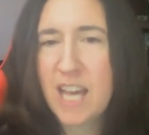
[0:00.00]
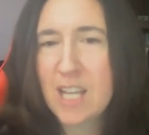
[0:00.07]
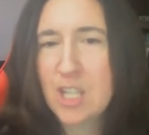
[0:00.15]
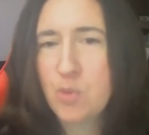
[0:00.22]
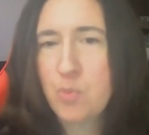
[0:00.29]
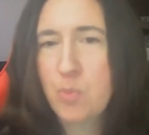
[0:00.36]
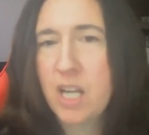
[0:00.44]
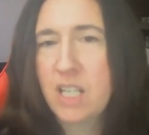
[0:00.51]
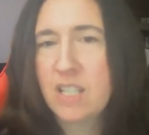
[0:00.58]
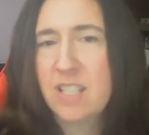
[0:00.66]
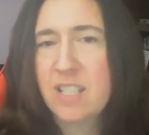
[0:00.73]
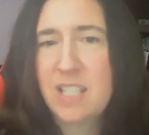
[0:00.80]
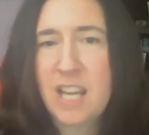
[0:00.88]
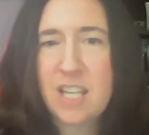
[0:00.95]
aspect
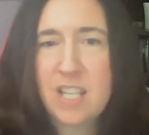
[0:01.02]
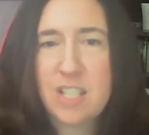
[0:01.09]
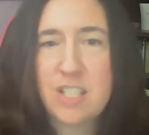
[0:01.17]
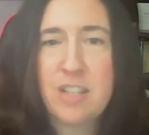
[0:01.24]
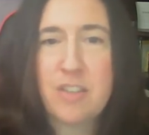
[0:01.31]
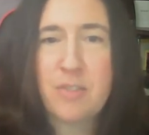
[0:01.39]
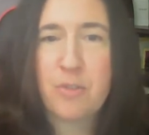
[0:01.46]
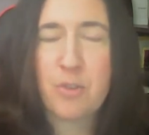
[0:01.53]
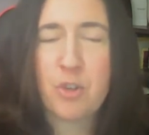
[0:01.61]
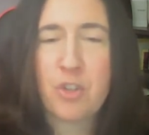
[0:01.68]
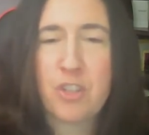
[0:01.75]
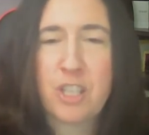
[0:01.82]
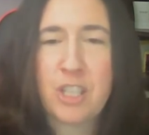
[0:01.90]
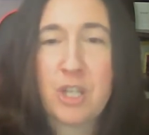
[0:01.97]
this tendency
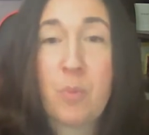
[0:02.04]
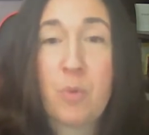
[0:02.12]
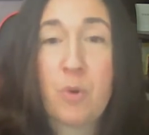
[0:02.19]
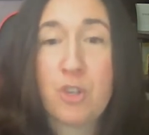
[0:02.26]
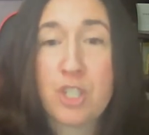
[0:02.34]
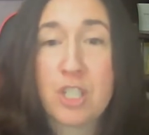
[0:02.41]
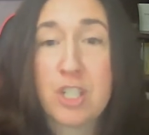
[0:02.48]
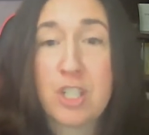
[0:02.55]
for the Leo person